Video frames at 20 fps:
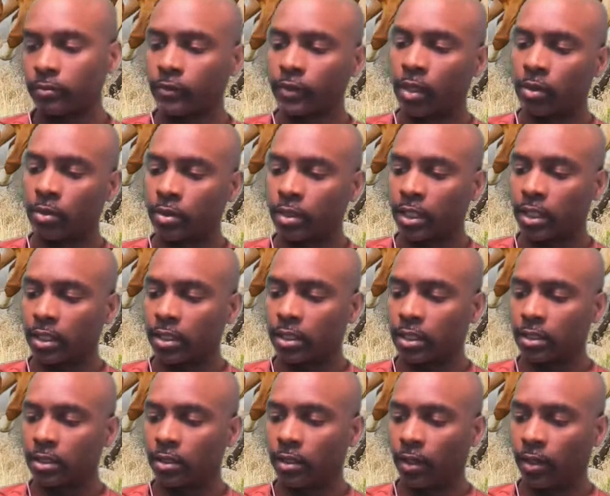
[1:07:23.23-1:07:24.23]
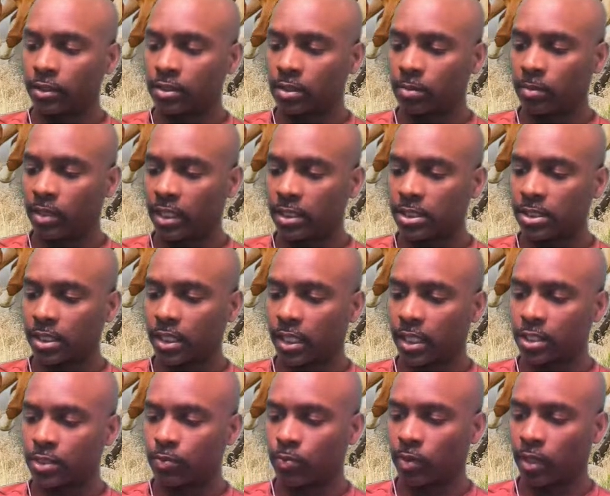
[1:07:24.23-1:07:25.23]
Okay, getting lost in my
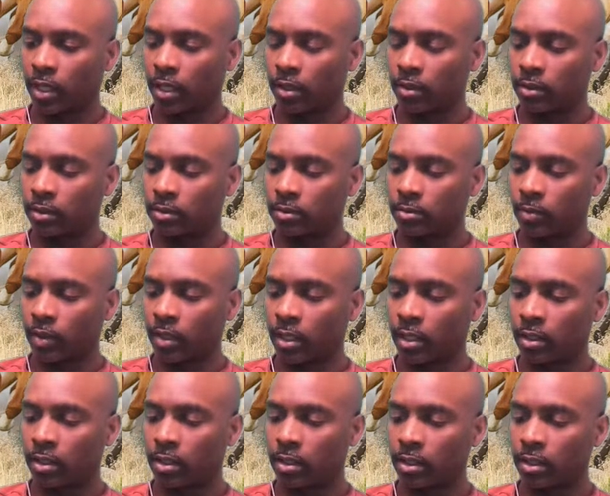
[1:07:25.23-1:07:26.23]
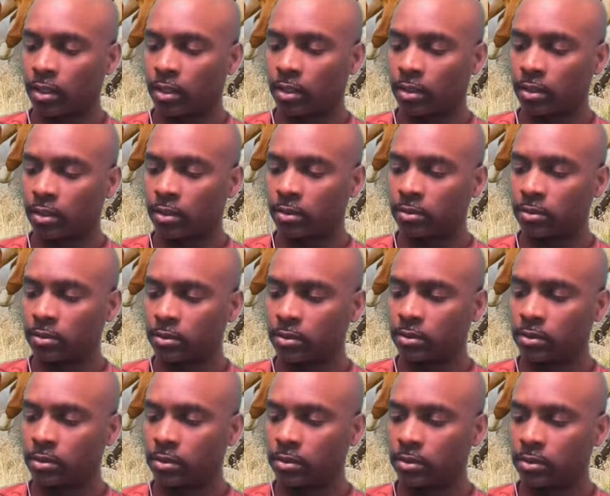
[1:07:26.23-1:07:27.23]
chance for a
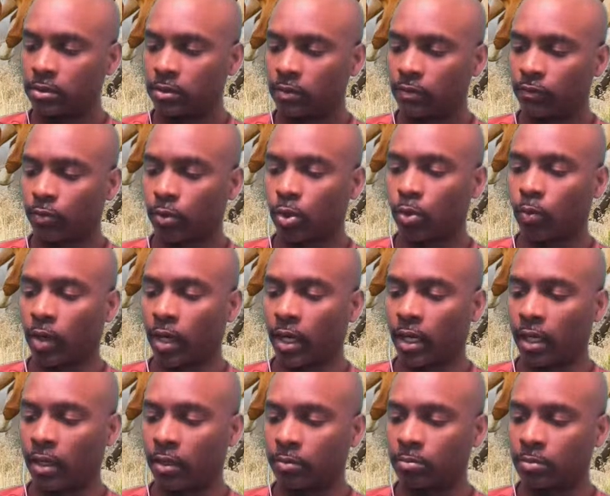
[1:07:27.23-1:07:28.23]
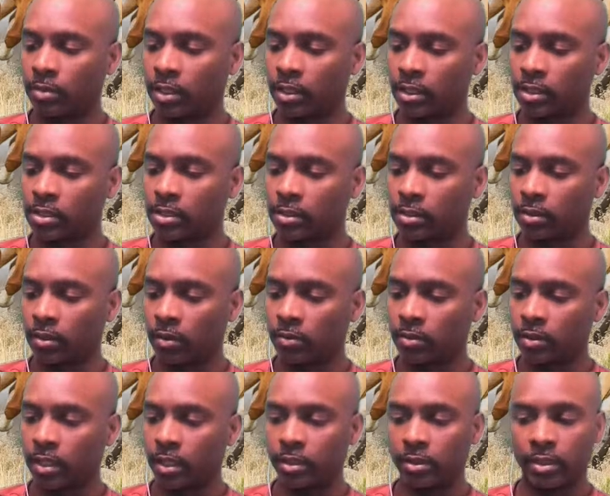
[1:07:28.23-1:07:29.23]
while. Melissa,
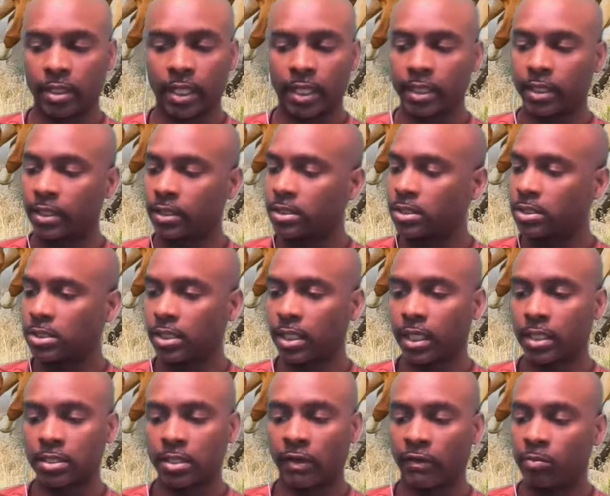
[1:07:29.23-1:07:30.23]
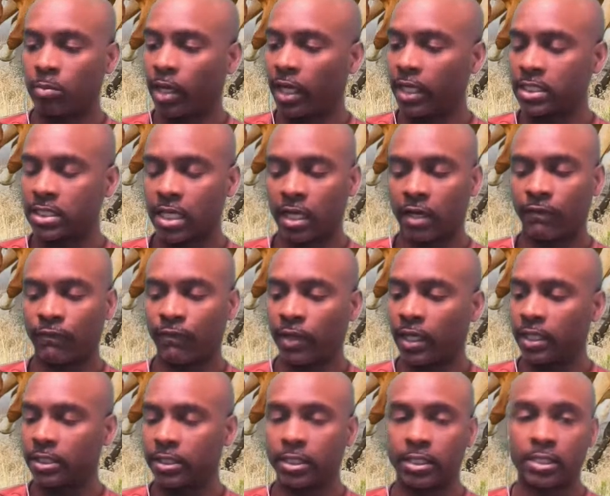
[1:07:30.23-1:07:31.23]
okay, you got to get your chance. Everybody's got to
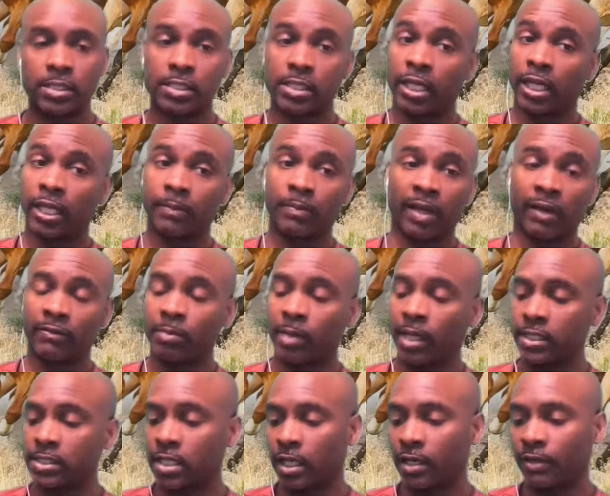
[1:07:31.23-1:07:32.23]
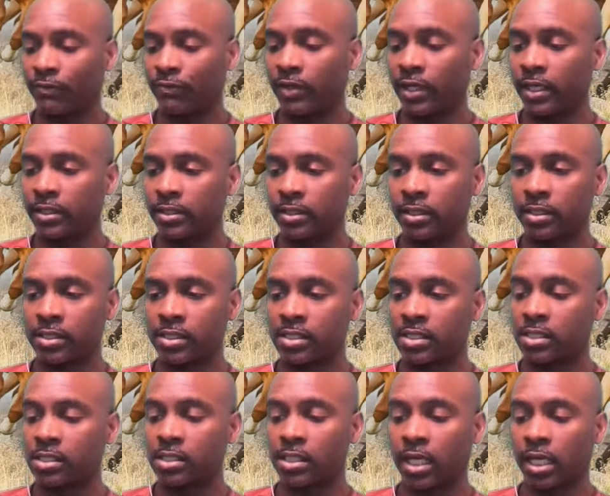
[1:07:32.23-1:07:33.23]
find their escape. Everybody's got to find their
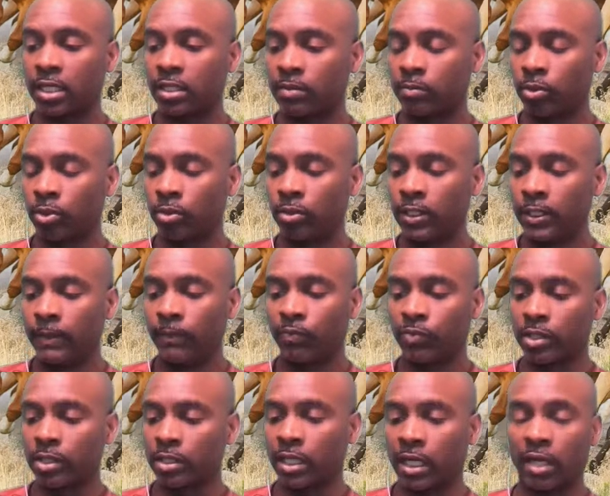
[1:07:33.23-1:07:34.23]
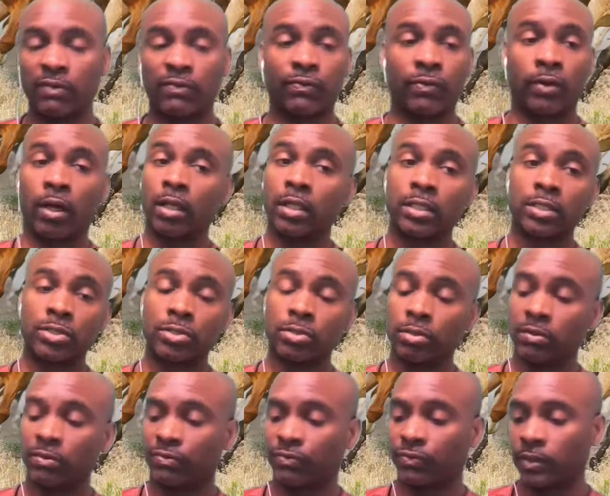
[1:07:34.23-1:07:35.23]
sustainable to not fall into
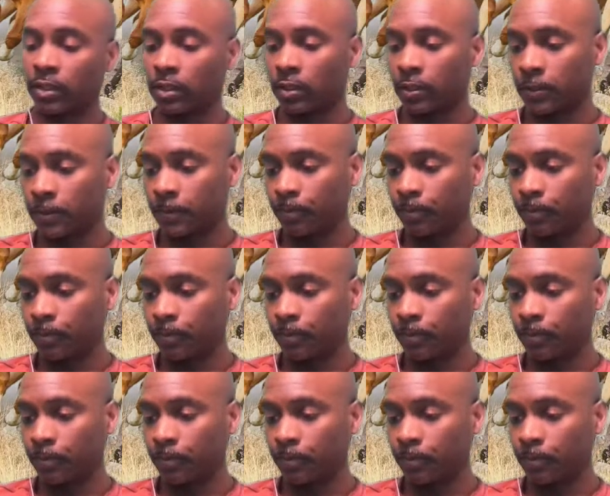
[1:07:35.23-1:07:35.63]
the fear.